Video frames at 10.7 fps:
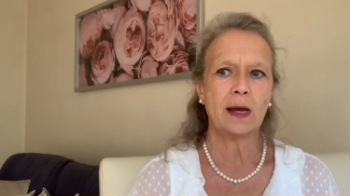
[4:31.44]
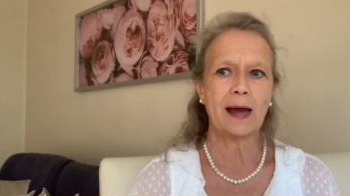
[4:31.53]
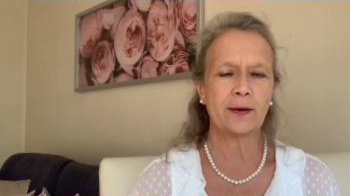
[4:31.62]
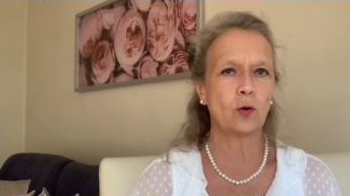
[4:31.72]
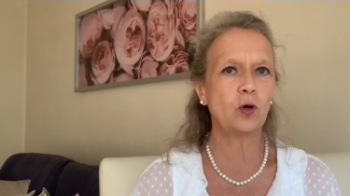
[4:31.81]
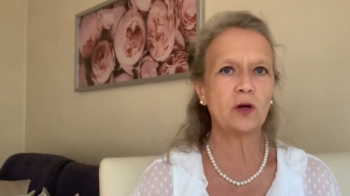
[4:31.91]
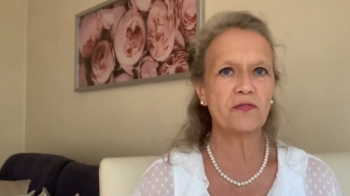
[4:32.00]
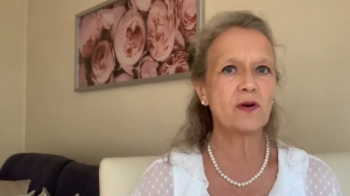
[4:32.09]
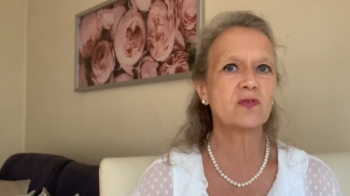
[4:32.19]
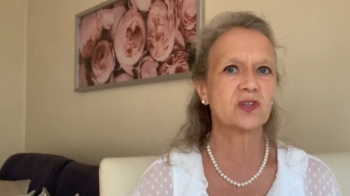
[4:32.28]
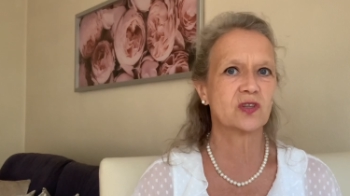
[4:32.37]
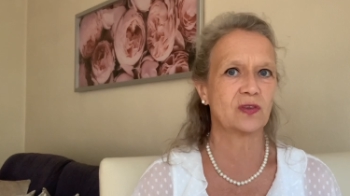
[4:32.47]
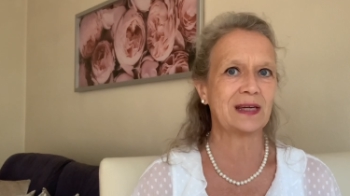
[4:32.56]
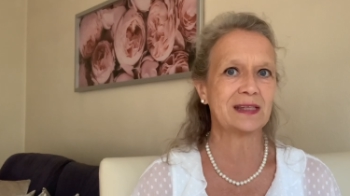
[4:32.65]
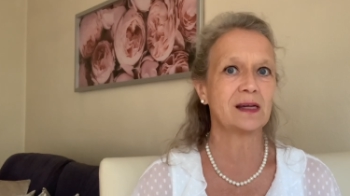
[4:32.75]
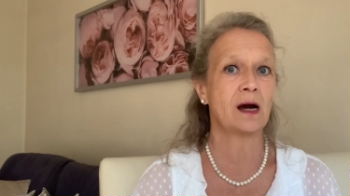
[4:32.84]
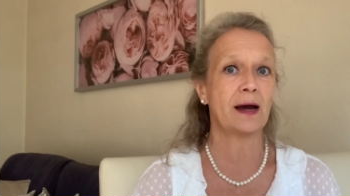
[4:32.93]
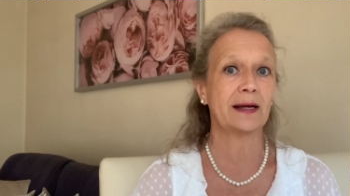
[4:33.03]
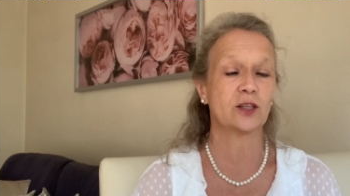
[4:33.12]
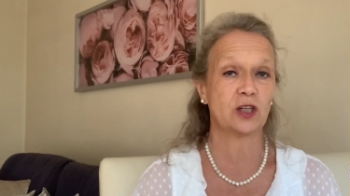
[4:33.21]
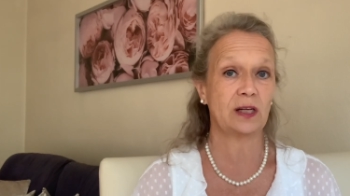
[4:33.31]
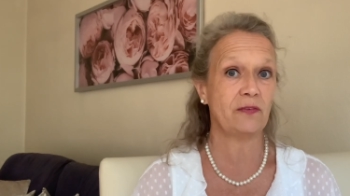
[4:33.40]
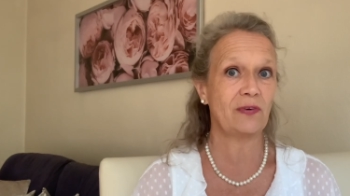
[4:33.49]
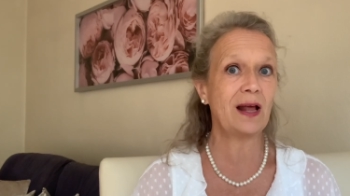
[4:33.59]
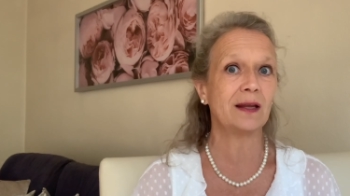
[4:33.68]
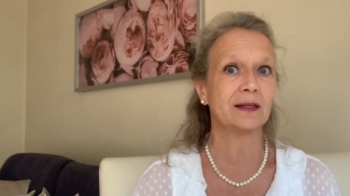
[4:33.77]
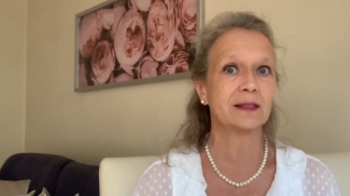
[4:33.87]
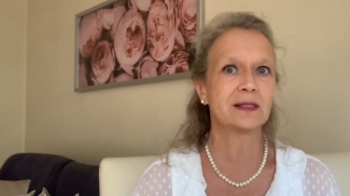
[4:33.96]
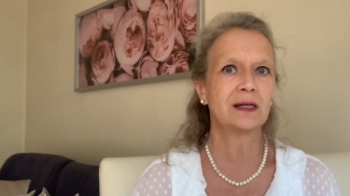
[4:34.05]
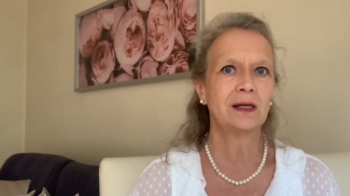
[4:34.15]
And all of those things are actually valid.